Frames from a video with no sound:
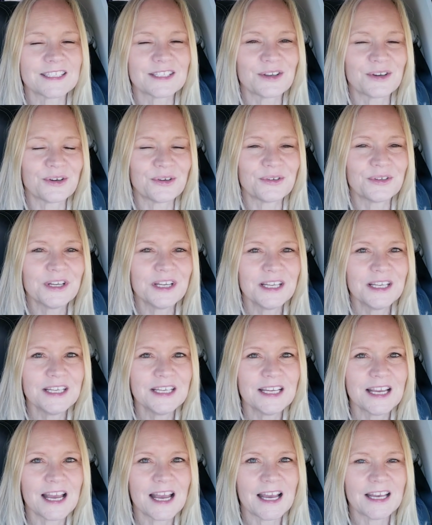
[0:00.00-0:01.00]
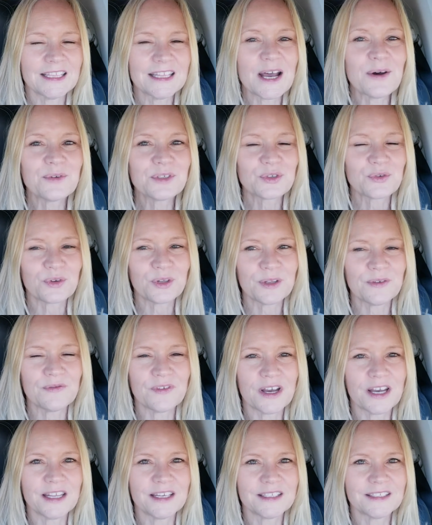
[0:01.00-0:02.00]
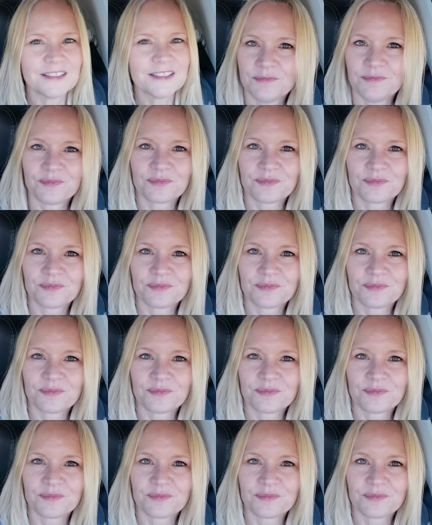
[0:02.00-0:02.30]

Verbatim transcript: So uh, that was really fun.